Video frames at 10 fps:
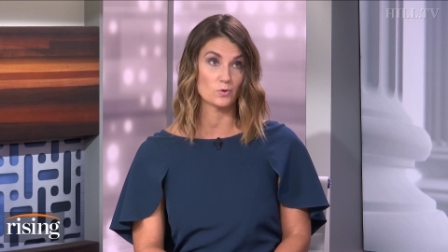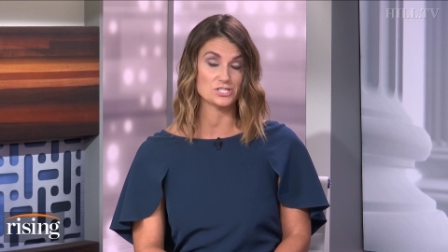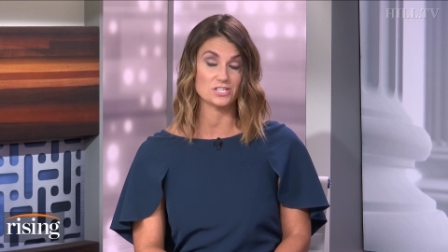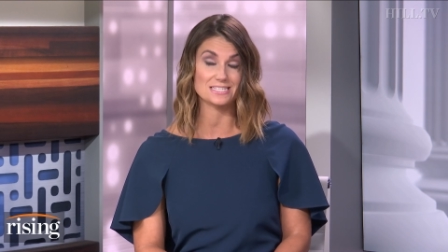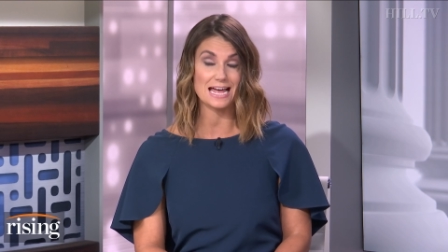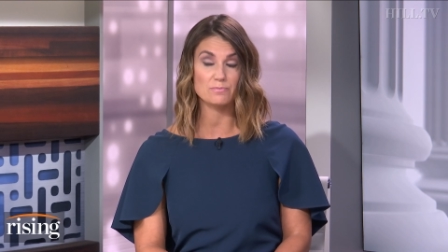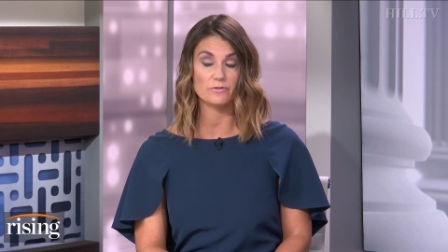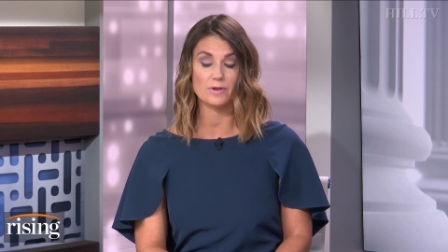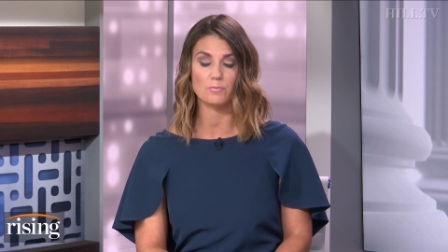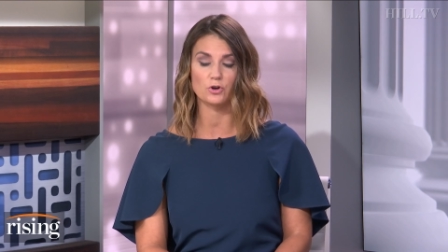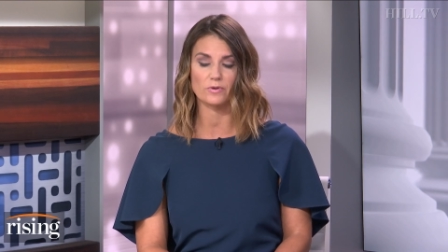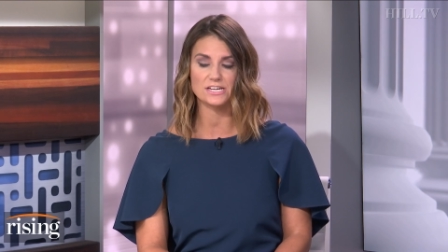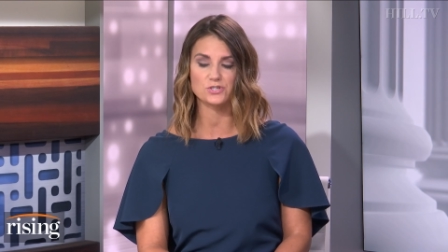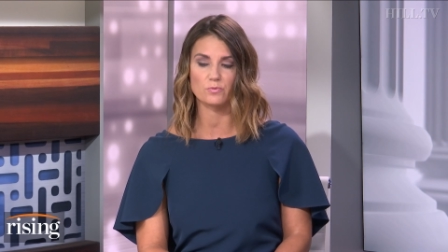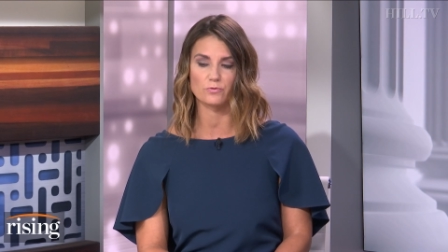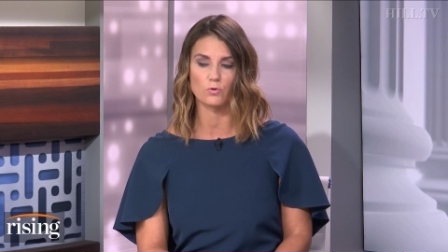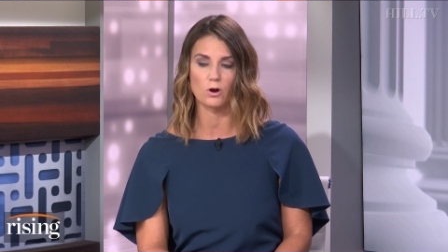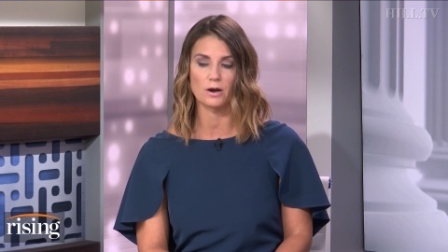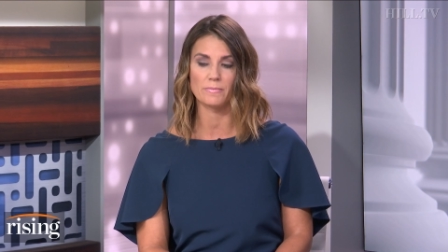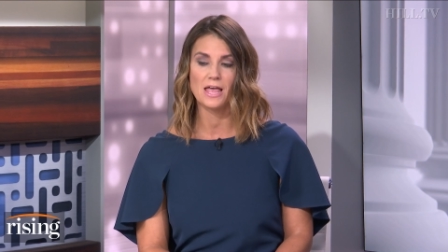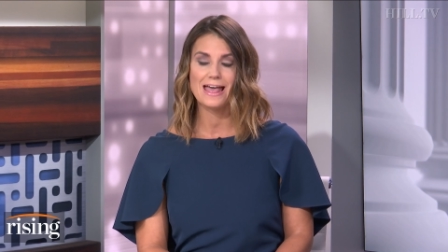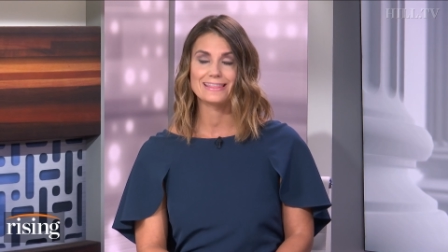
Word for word: which the type of immigration reform